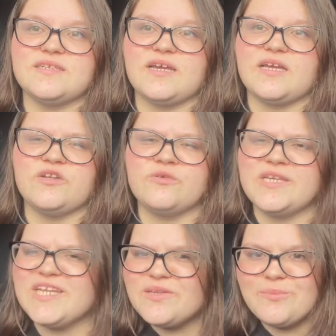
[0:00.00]
I don't
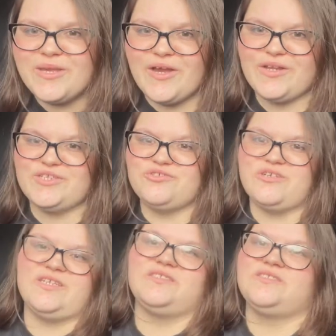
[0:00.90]
need to be on a
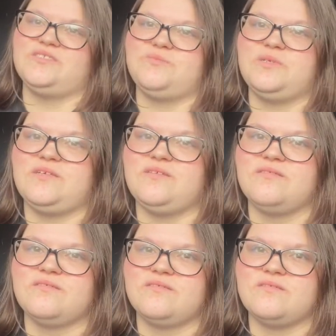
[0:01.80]
trend to be
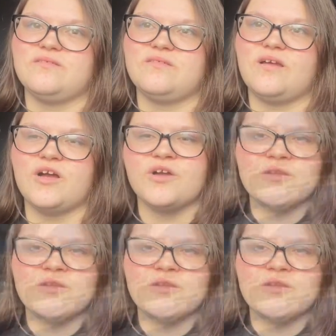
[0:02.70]
a good